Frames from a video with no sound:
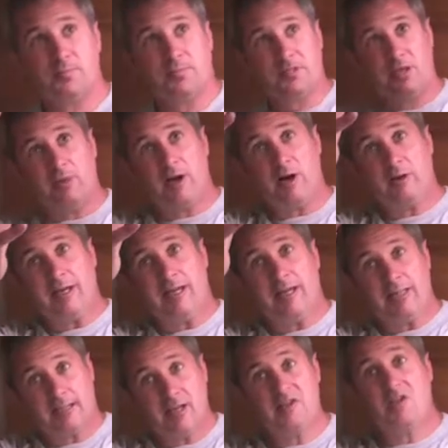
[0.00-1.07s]
somehow
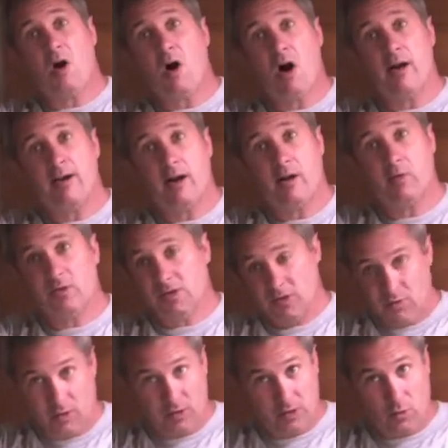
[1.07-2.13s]
getting this hot air, which
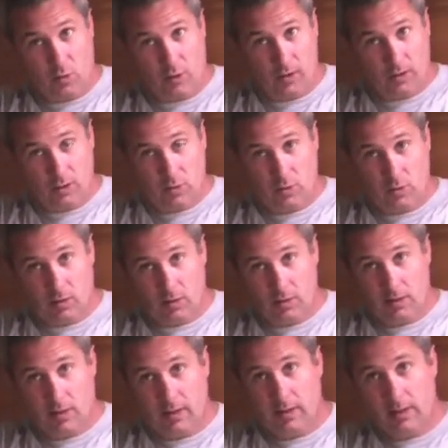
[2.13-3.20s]
is what you want to cool,
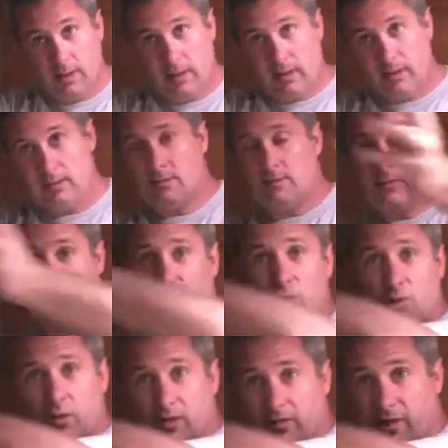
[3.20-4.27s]

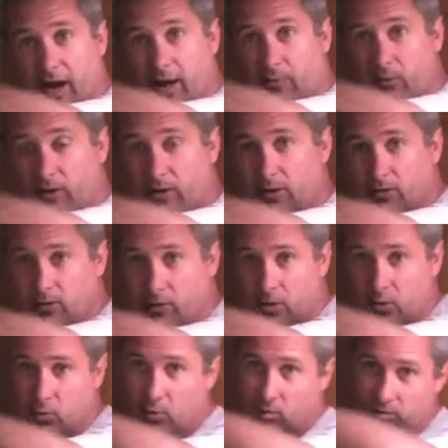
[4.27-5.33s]
to the evaporator and
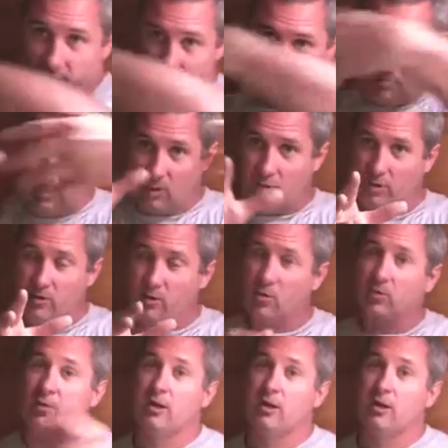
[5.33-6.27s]
cooled, then you blow the cold